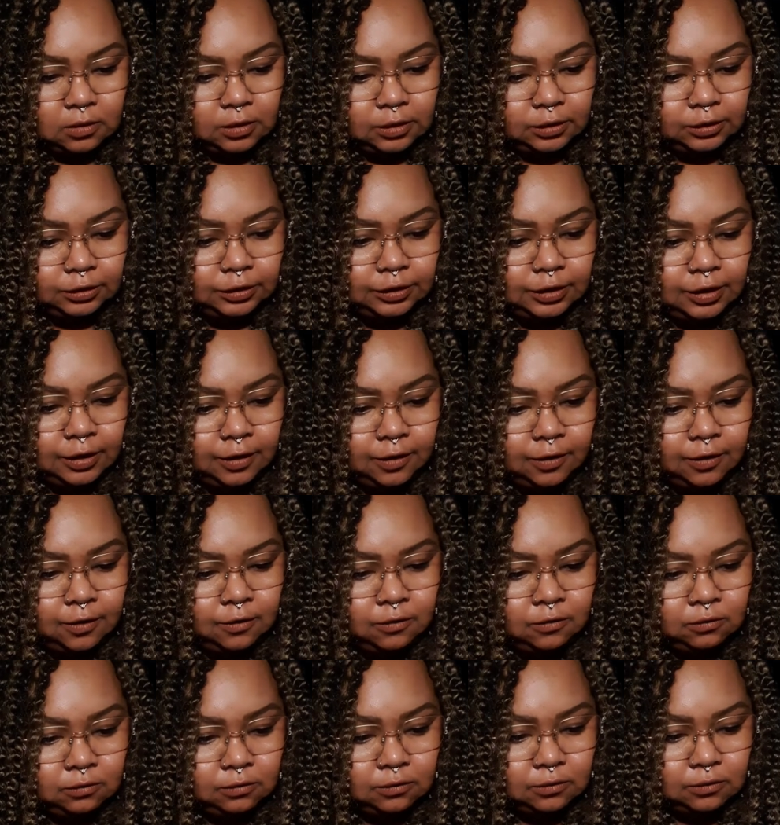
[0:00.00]

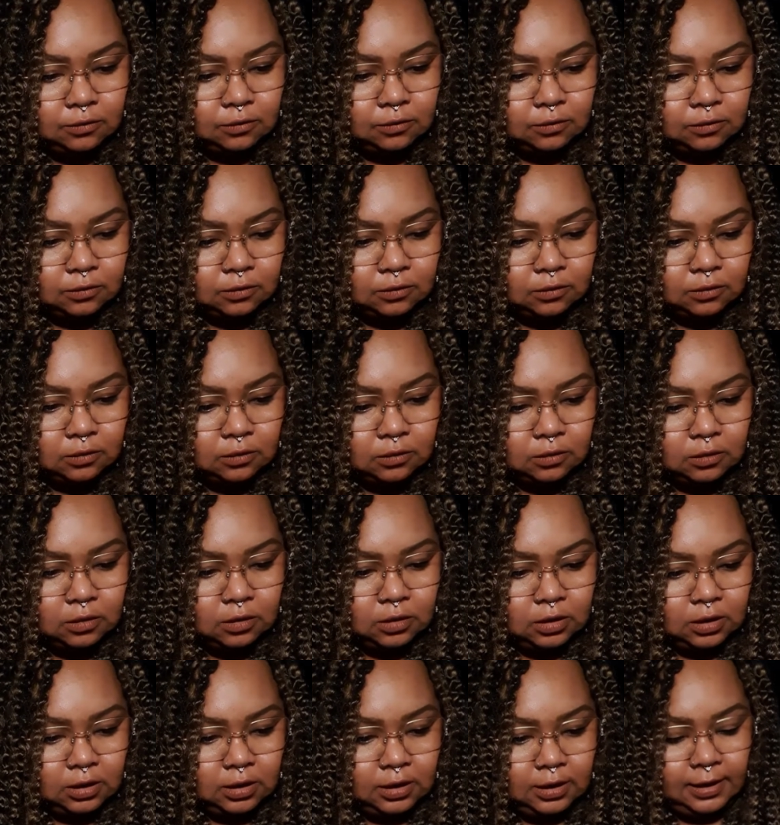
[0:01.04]
Doe.
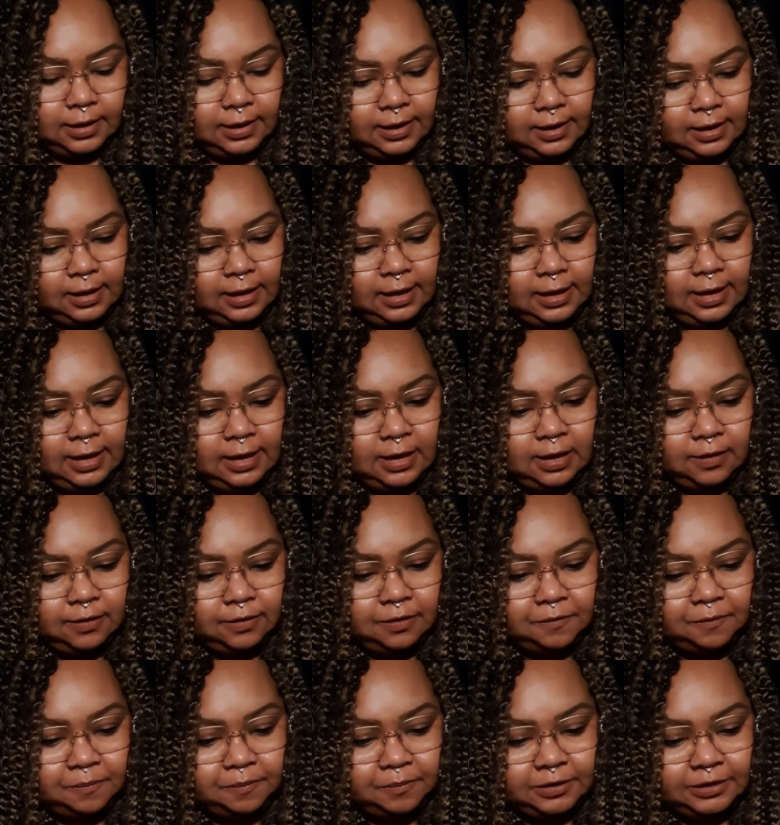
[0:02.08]
And
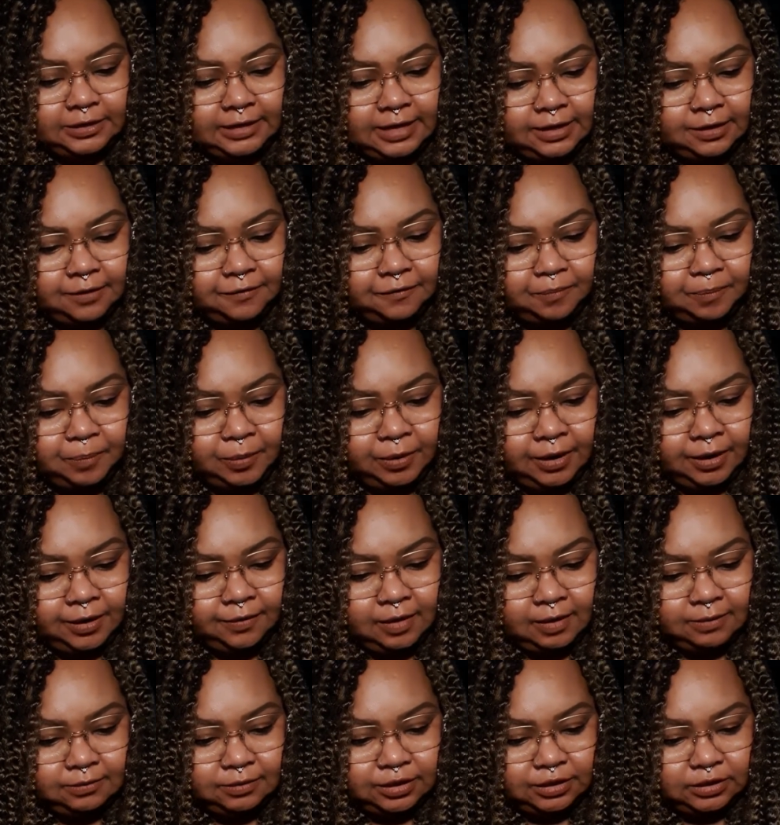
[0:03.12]
the date of birth,
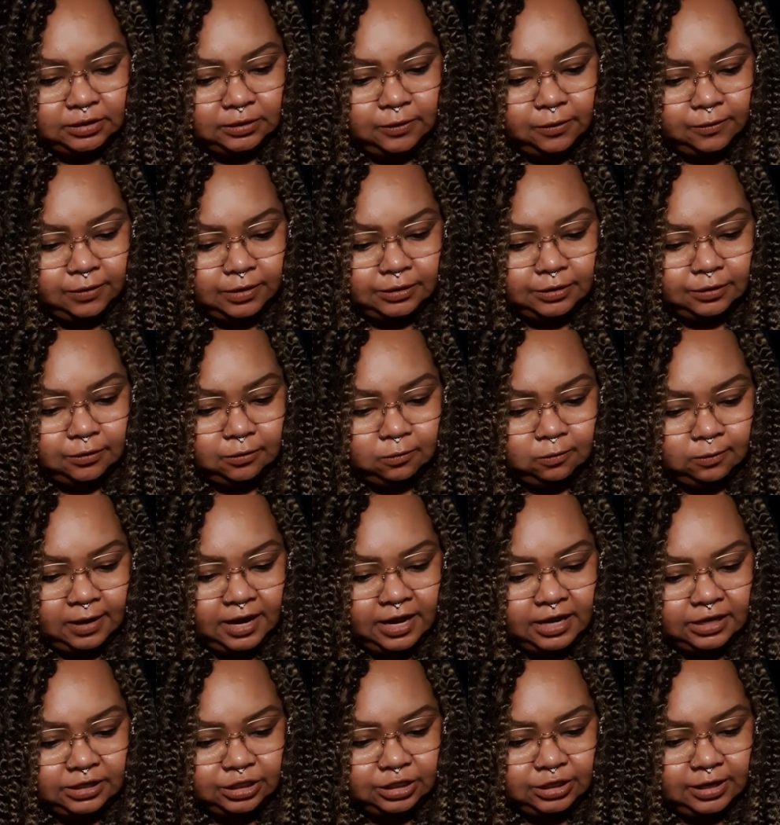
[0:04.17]
I'm just going to
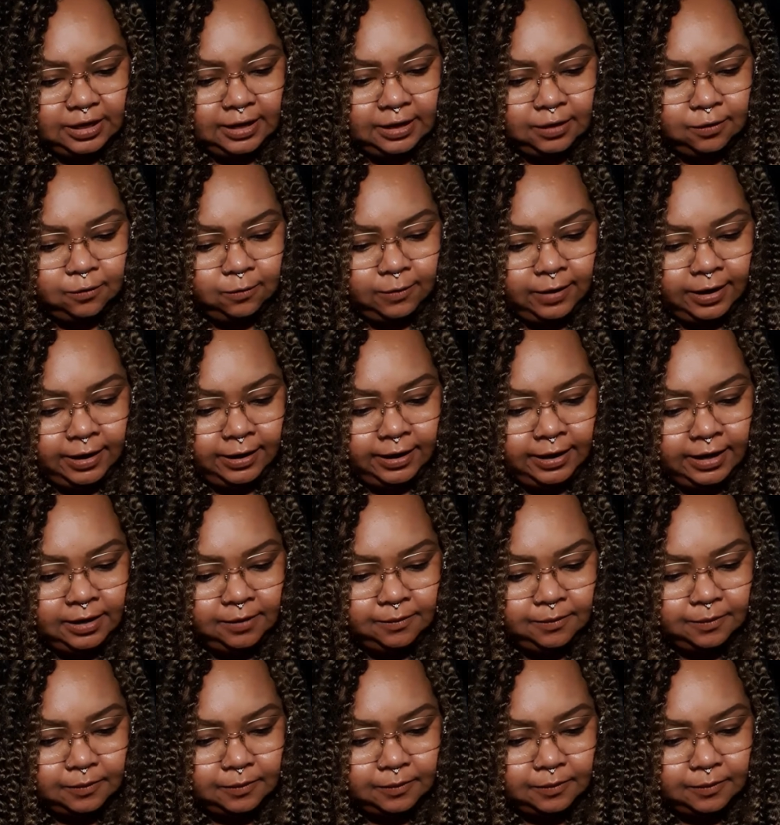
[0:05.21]
write January